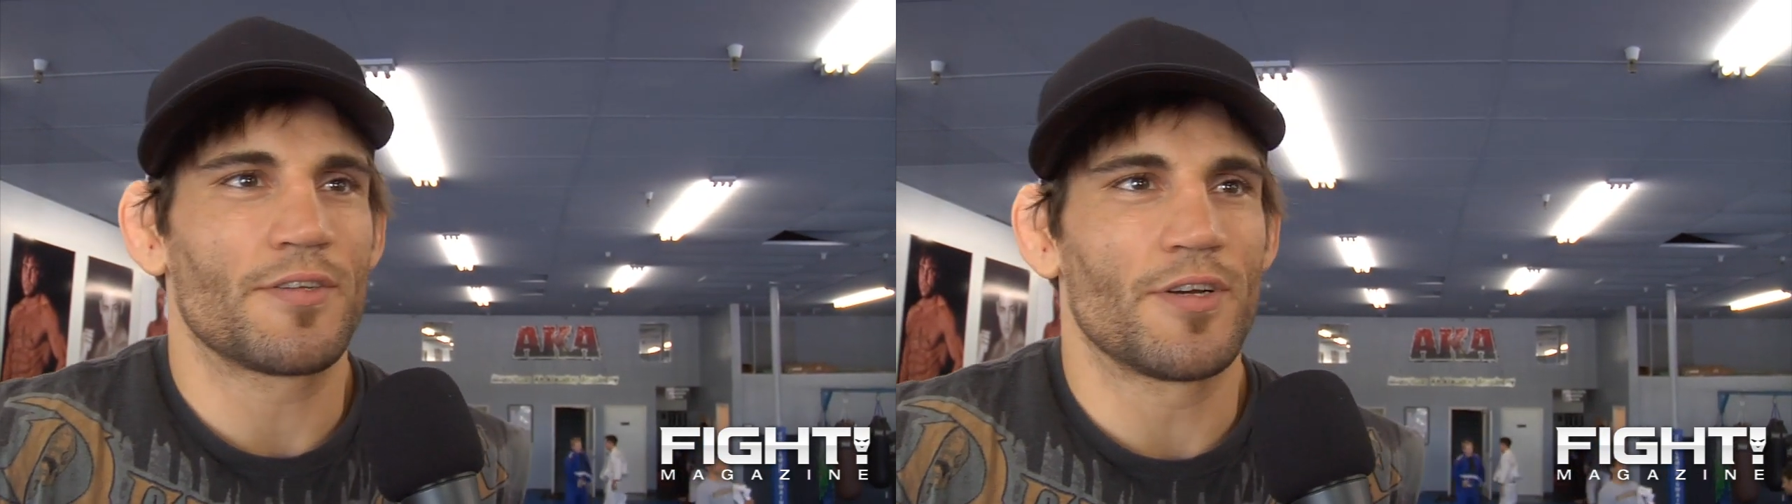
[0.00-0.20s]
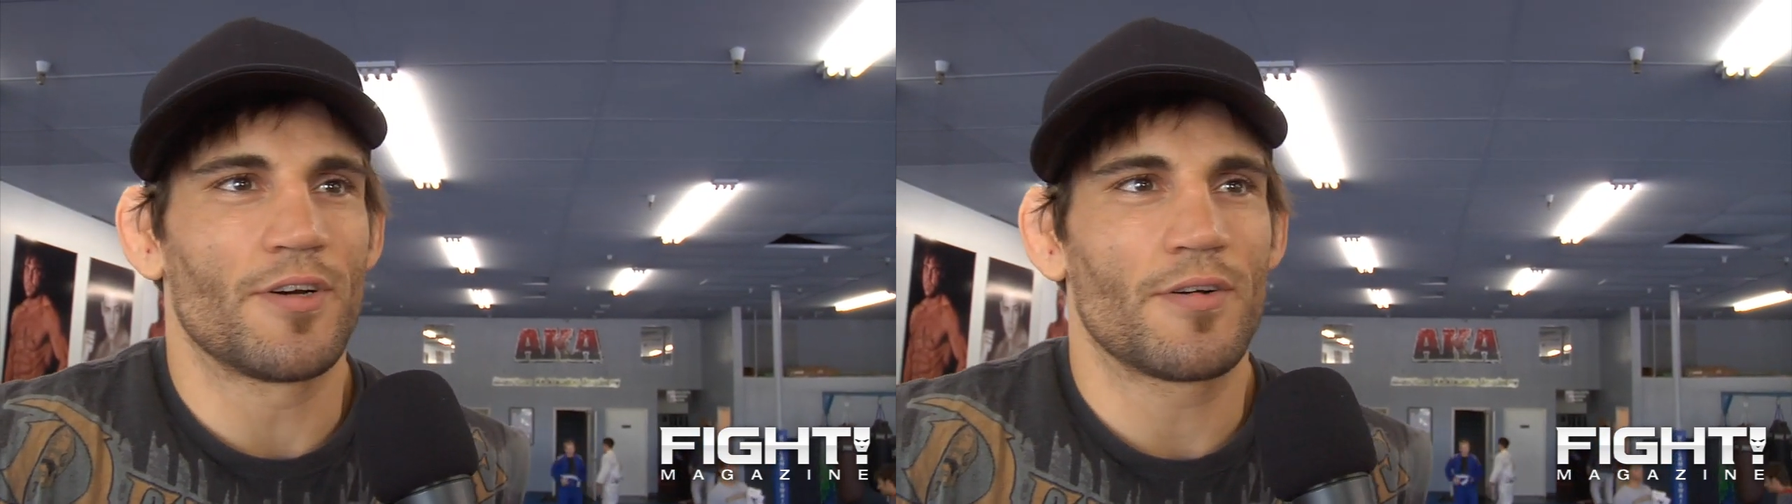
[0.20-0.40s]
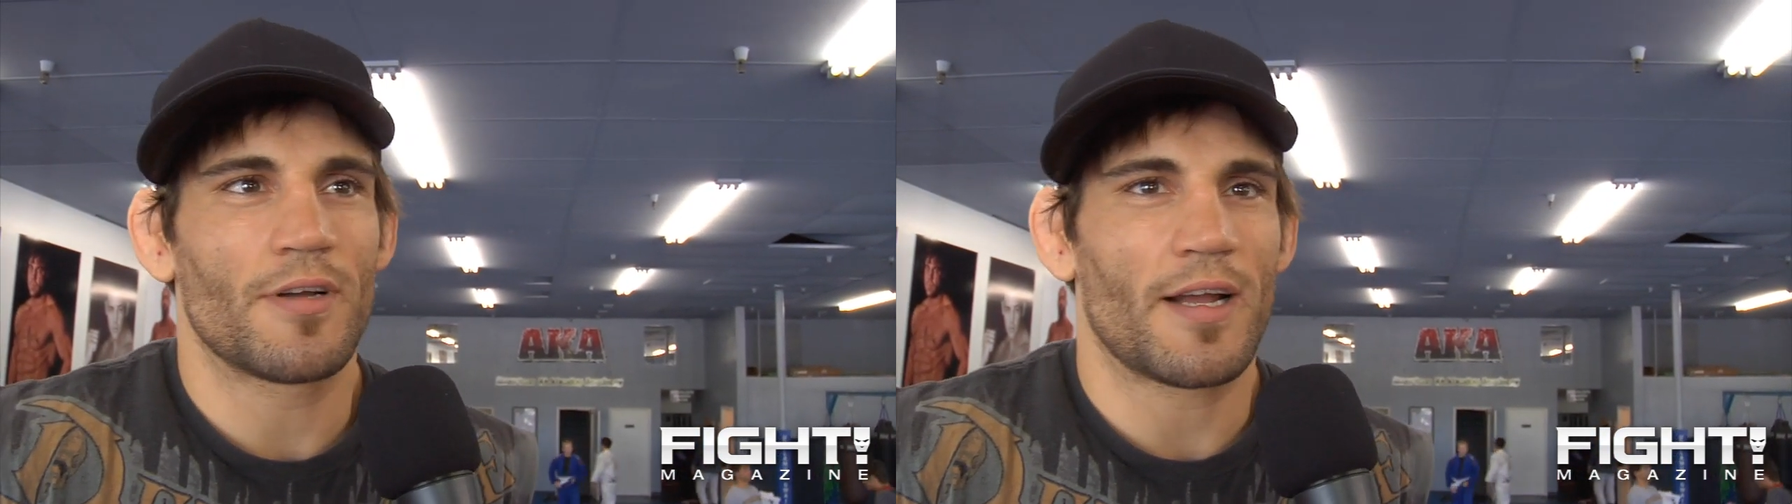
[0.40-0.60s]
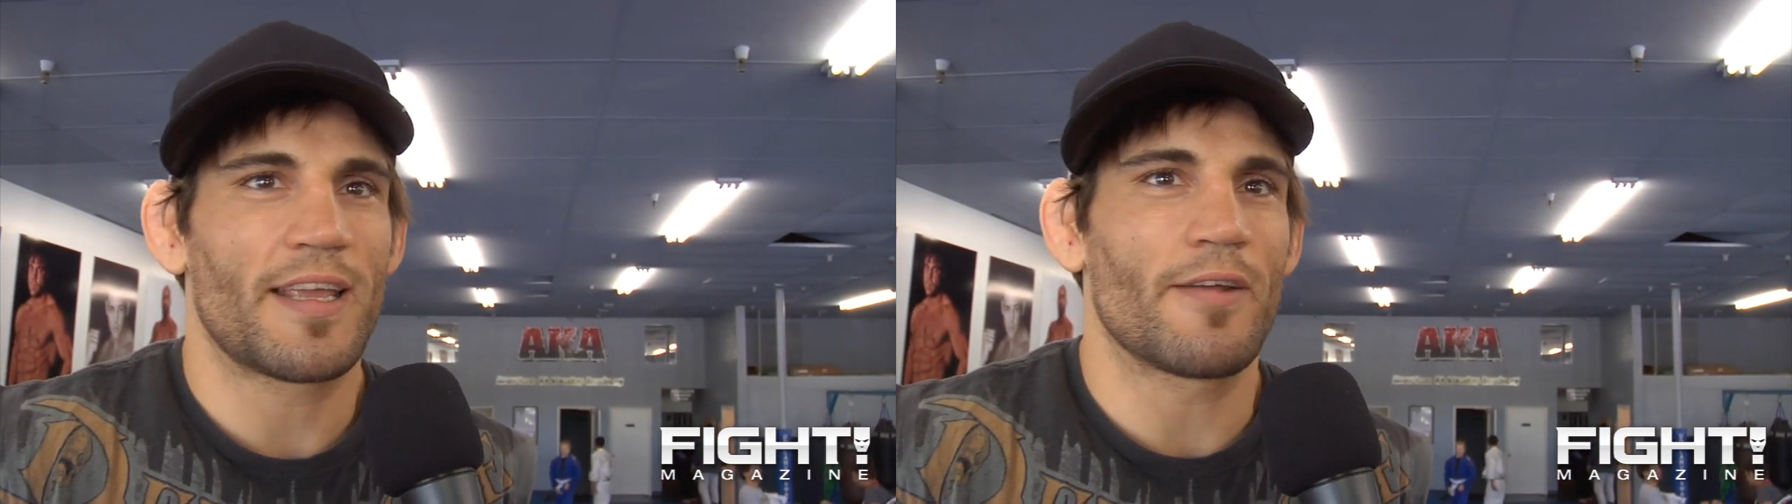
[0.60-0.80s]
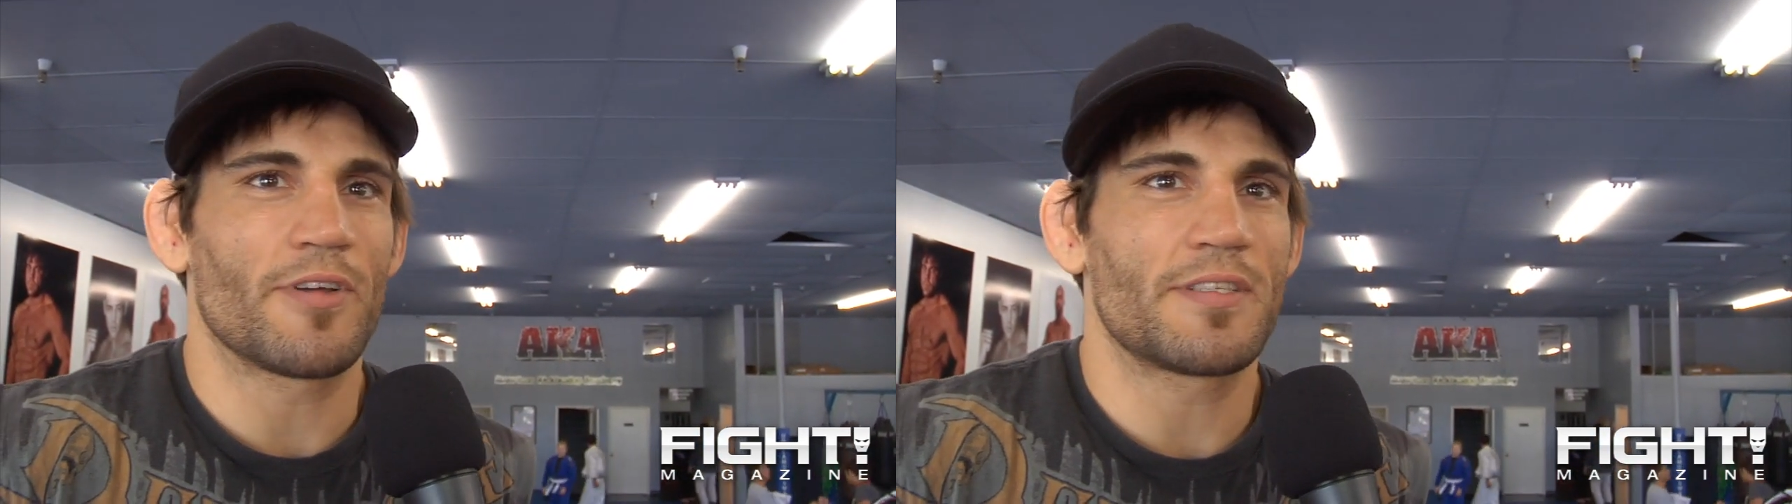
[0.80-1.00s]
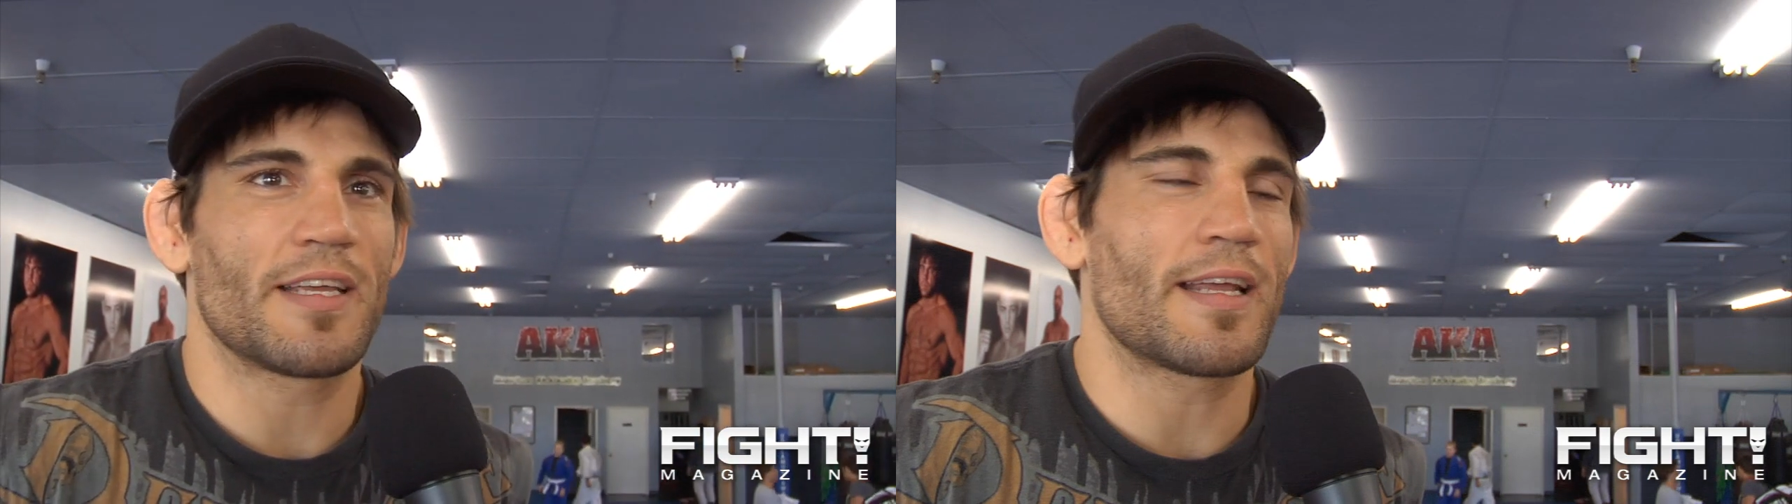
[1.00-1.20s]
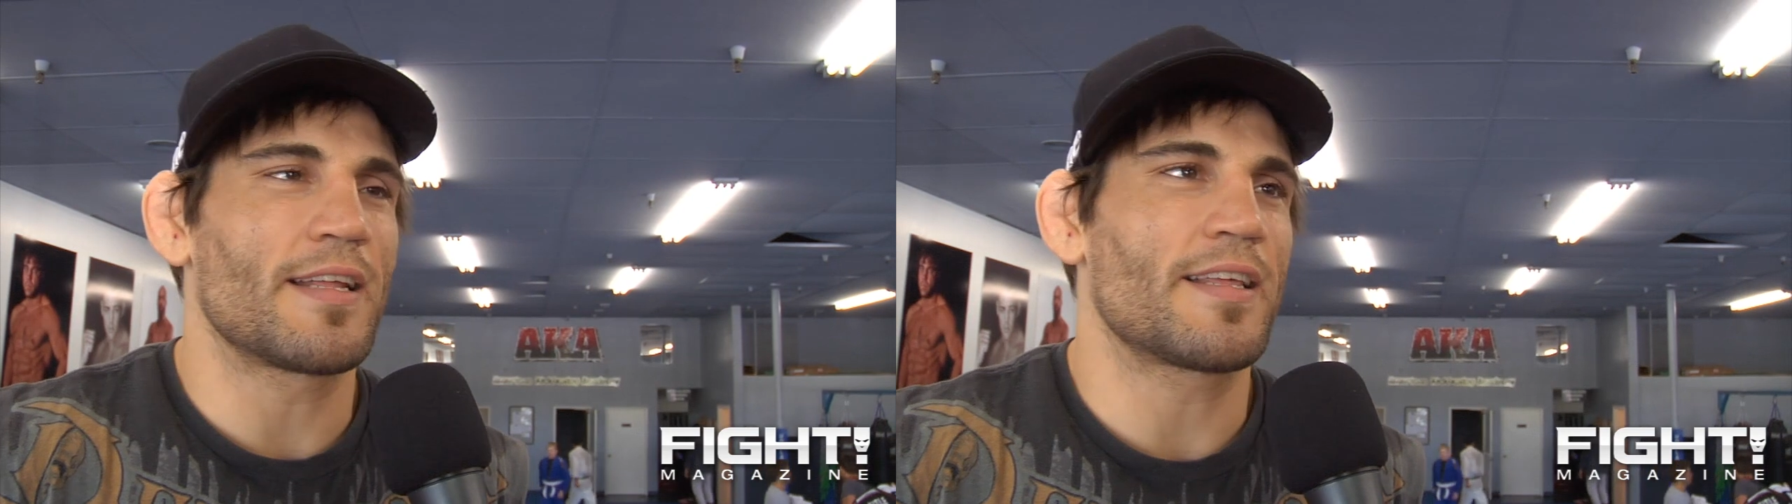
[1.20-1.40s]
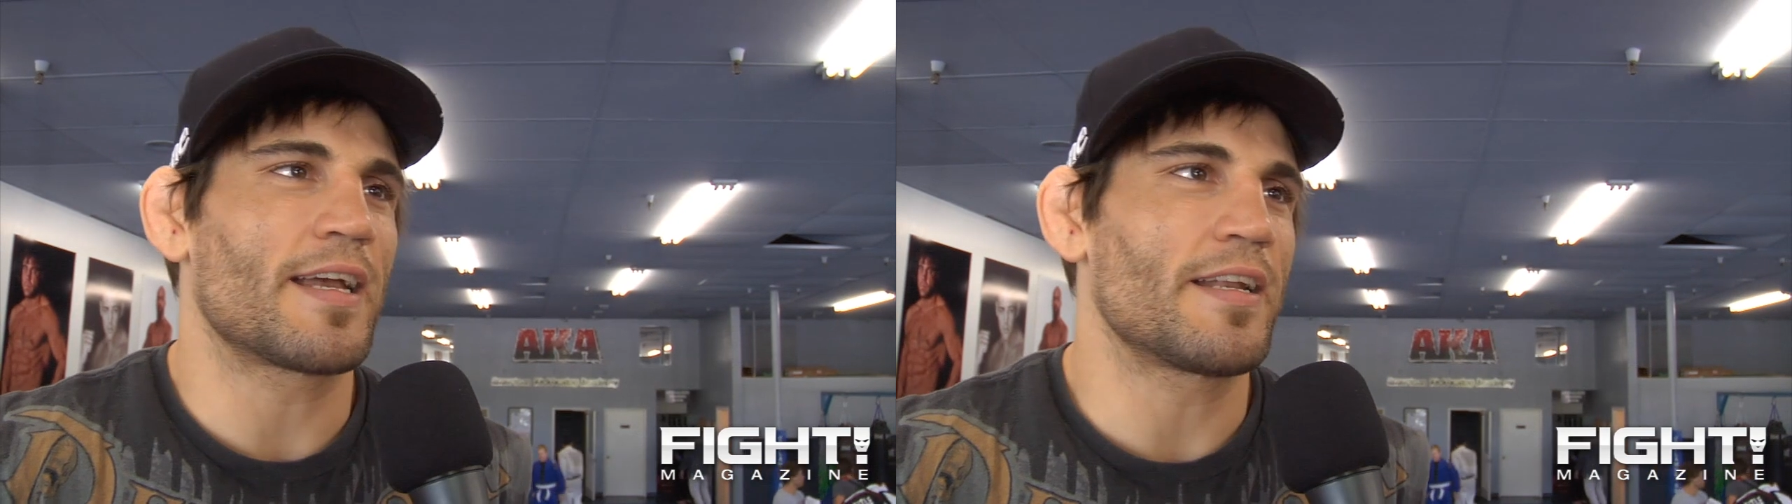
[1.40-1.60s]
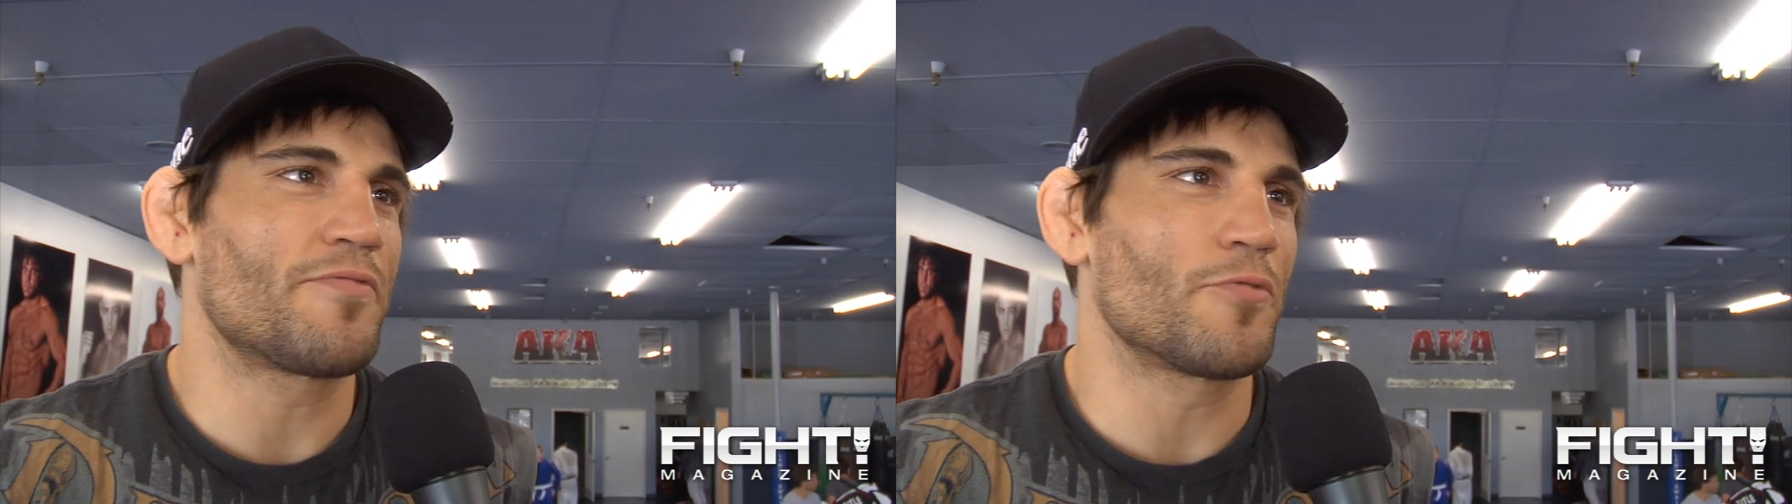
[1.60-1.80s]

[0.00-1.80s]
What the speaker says: you know, I can't really take anything I did